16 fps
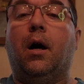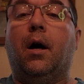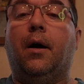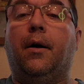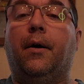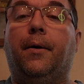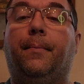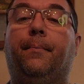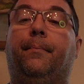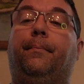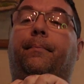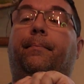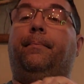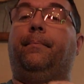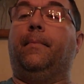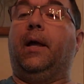um,
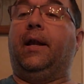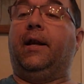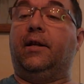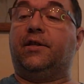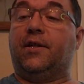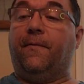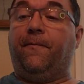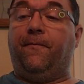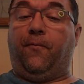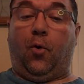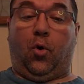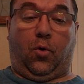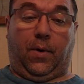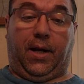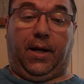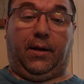and it's a
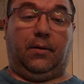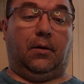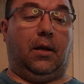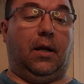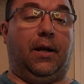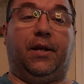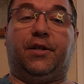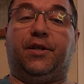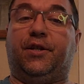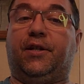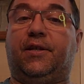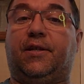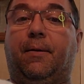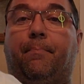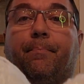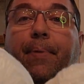four-way and it's
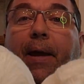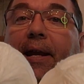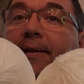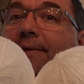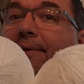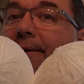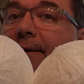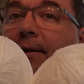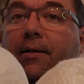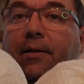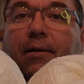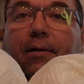just a basic